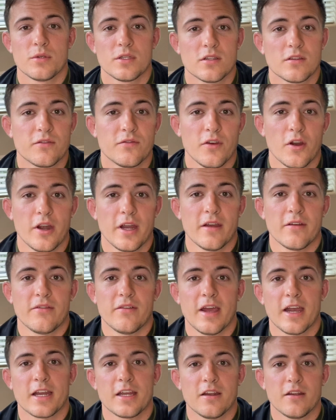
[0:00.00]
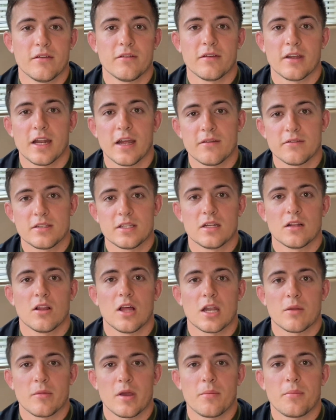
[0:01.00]
It's very effective, and I've seen a lot
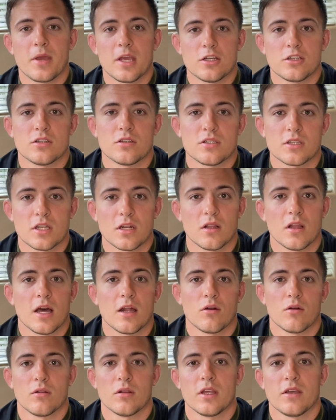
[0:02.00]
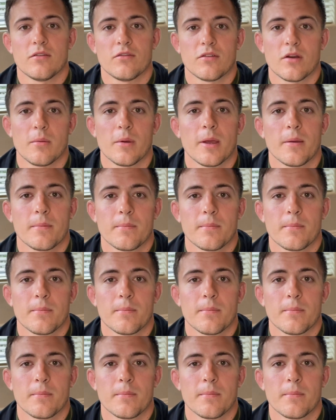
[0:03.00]
of my patients get a lot of relief from it.